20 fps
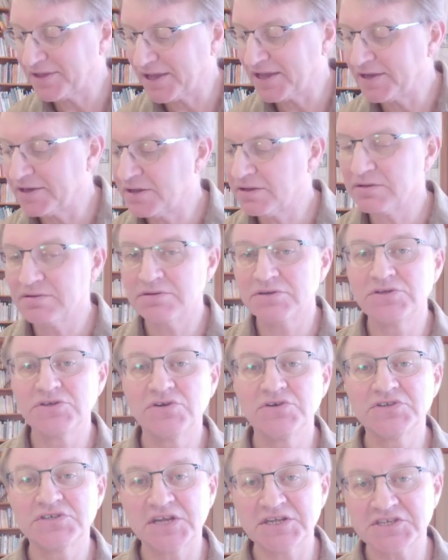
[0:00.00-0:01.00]
then
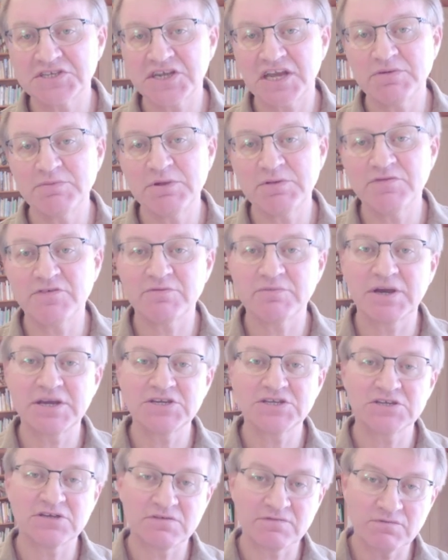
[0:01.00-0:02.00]
use that same
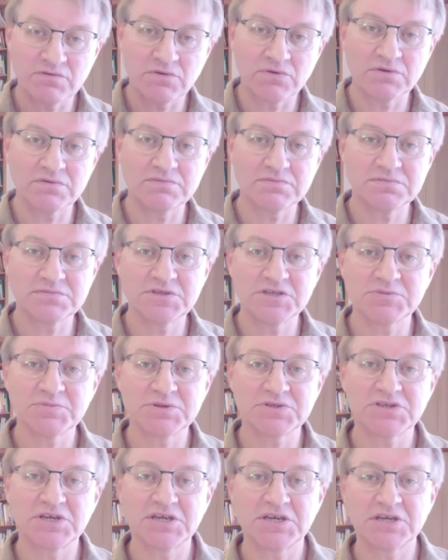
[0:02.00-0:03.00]
information for this
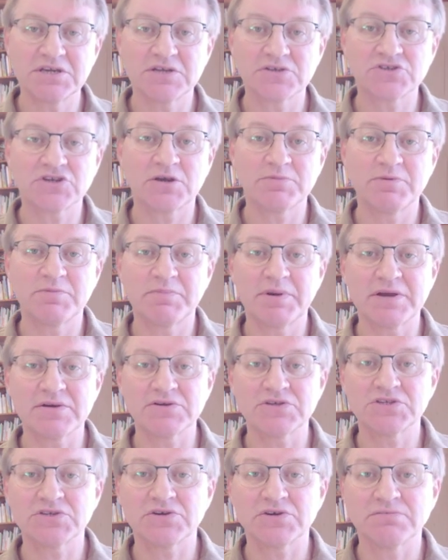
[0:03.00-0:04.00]
particular type of
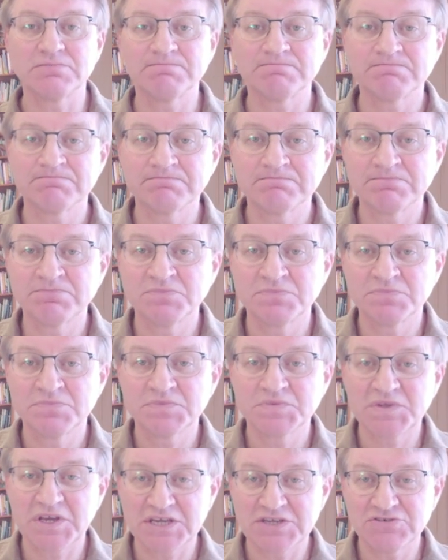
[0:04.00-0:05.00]
parasite.
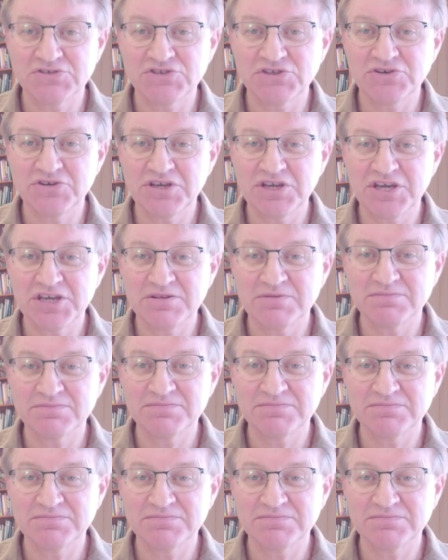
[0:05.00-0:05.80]
Thanks for tuning in.